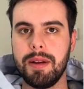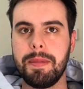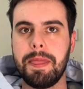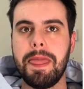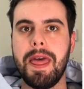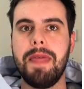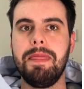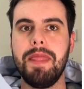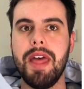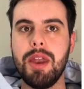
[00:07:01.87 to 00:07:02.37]

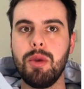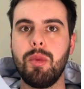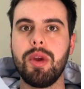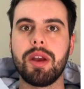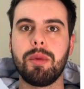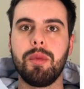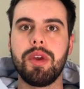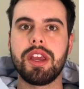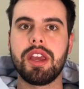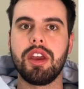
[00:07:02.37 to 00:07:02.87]
And then
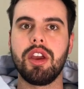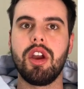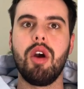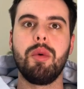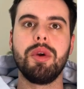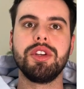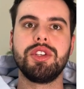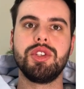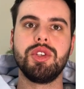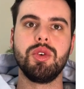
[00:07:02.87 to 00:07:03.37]
we can go
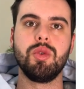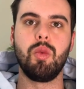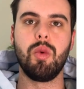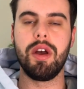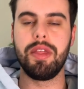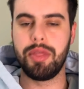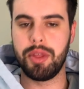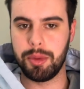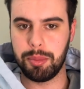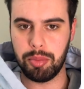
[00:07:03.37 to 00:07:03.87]
into what
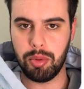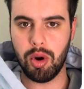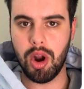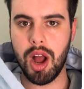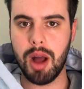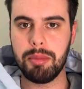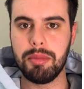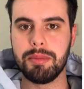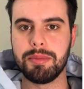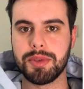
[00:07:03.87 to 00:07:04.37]
their
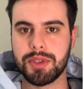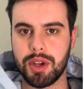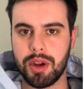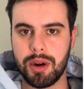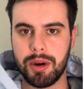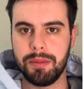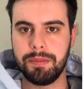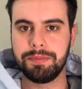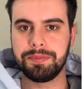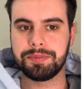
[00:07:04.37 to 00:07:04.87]
problems
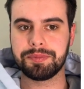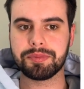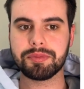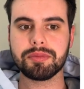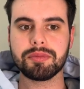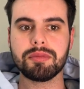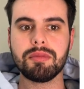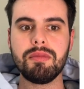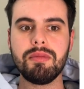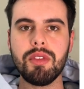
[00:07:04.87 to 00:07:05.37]
are,
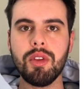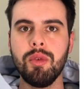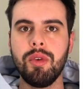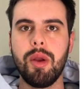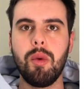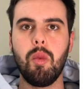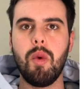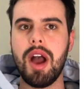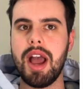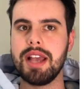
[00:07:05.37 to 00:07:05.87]
right?
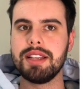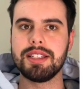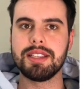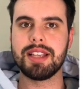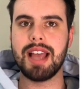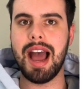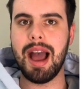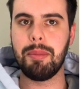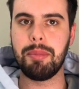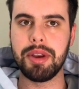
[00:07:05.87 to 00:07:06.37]
Why is this
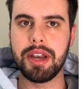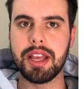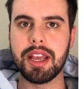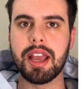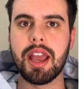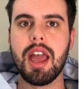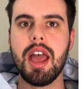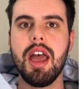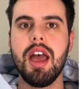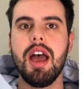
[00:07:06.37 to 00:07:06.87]
happening?
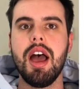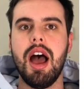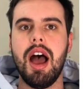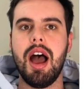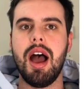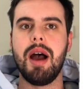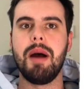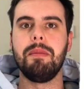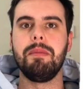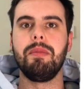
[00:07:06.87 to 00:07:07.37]

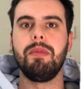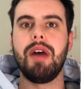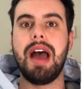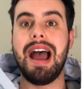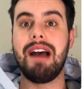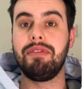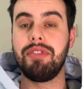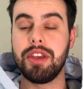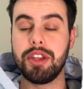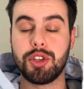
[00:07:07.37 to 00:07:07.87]

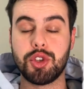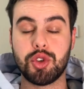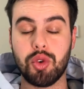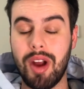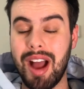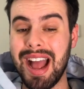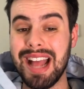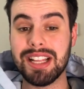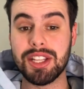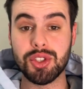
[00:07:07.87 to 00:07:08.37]
Have they
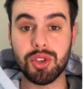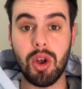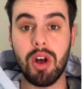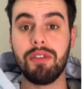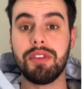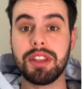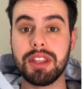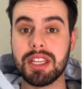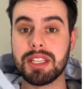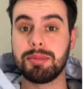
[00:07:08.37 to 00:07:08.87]
tried
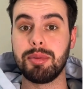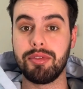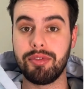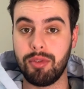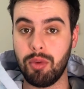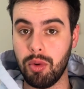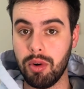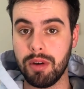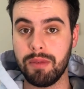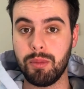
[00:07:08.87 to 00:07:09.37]
solving this
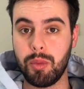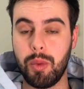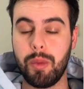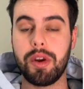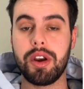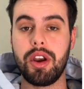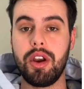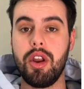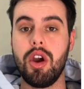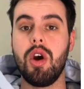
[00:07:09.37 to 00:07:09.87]
before? We want
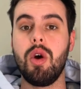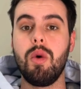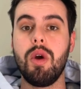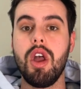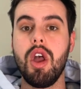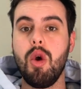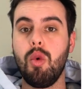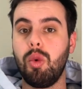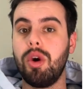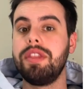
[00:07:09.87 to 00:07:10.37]
to know
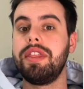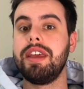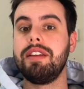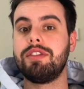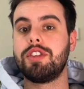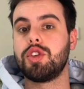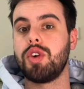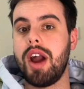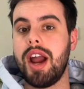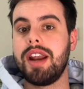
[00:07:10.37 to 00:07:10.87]
what they've
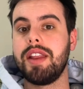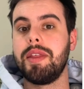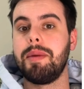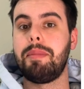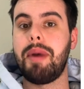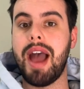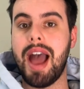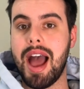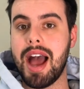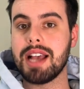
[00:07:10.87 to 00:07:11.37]
tried in the
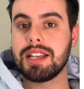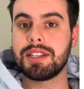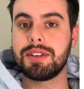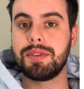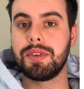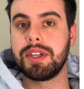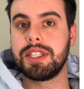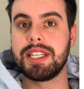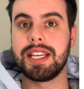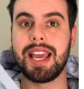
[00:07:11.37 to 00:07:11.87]
past
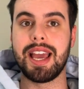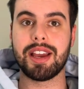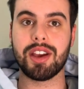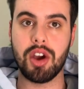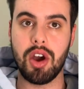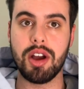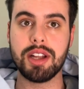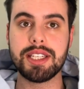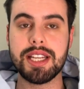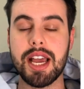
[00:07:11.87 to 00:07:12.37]
to get
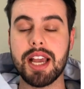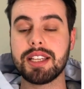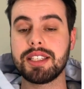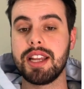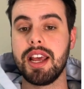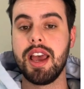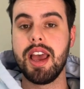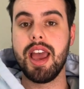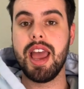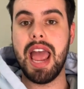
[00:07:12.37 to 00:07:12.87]
context,
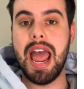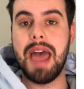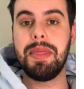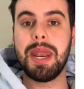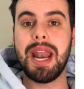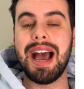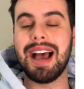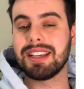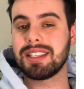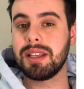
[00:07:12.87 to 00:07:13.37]
and then
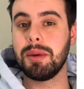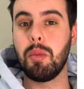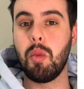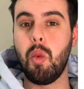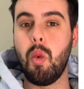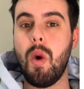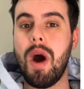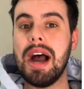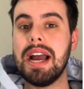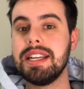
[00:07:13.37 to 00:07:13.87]
ask them
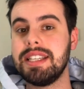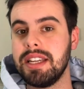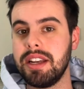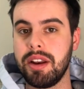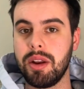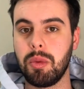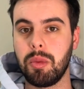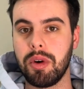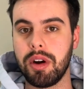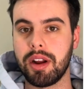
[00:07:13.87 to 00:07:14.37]
why didn't
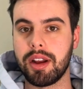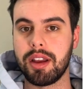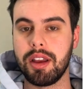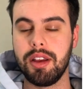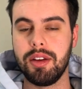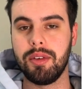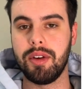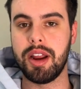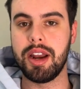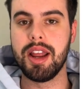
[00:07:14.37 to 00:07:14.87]
it work,
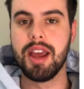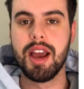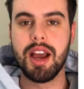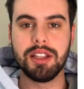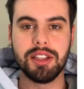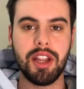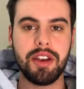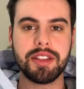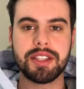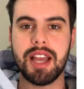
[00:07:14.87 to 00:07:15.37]
right? A
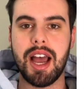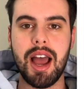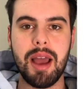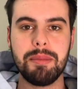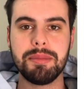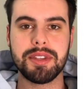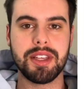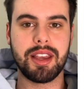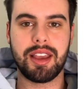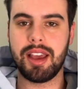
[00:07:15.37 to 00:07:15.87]
lot of
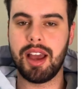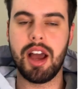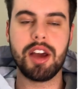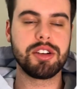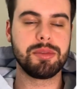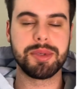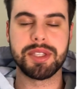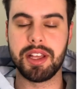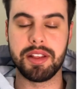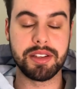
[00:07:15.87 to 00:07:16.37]
times, like 100%
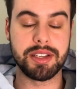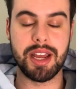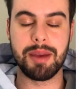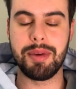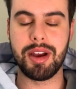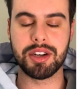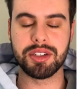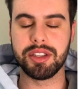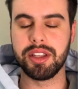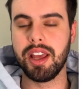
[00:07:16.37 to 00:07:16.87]
of the time
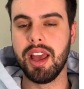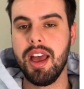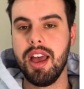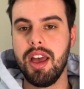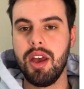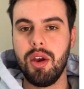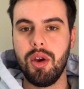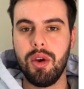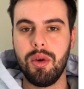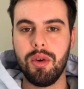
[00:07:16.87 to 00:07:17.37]
actually,
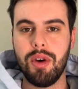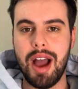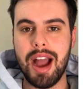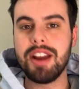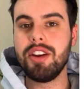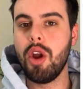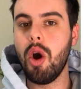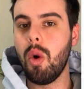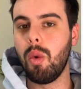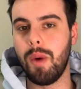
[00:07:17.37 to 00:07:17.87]
I
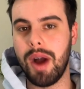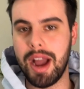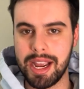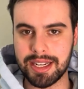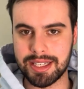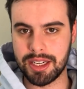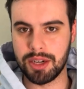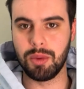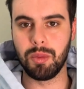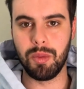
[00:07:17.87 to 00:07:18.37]
know why it
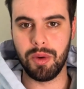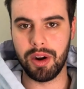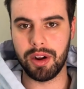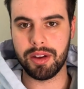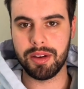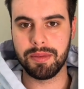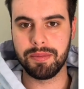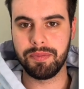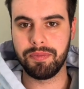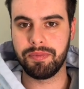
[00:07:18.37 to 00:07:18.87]
didn't work.
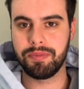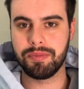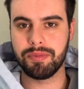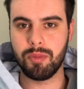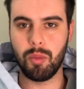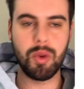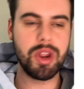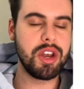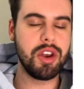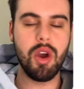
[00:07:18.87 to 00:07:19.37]

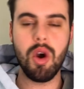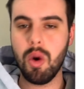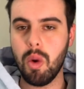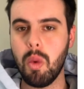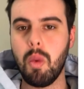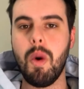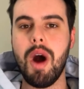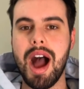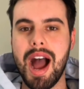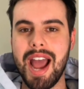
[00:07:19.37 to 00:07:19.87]
We know
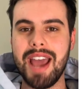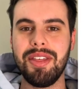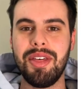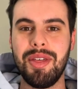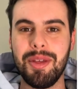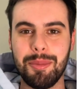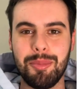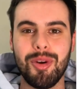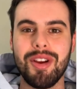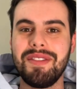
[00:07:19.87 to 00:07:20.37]
why
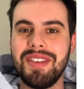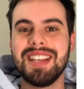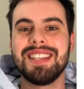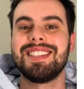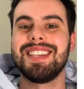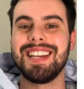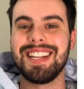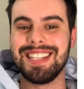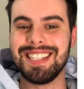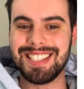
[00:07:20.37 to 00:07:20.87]
the previous
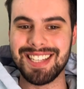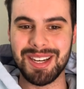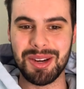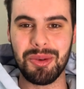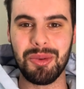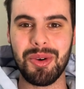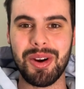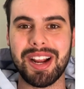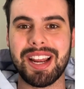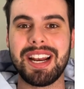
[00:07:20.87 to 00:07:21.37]
thing didn't
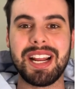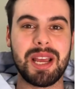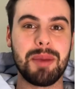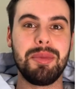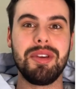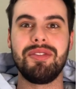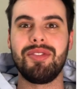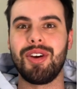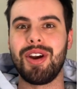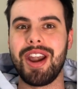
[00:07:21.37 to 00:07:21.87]
work, and it can
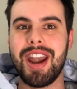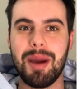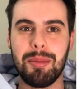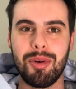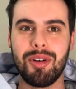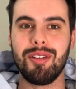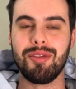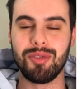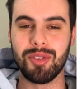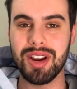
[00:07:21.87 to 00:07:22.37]
be for a number
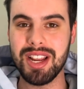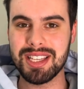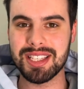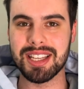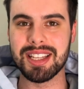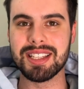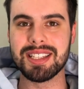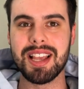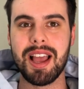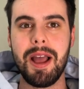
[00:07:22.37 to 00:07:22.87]
of
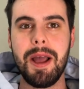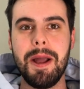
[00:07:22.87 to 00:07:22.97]
reasons.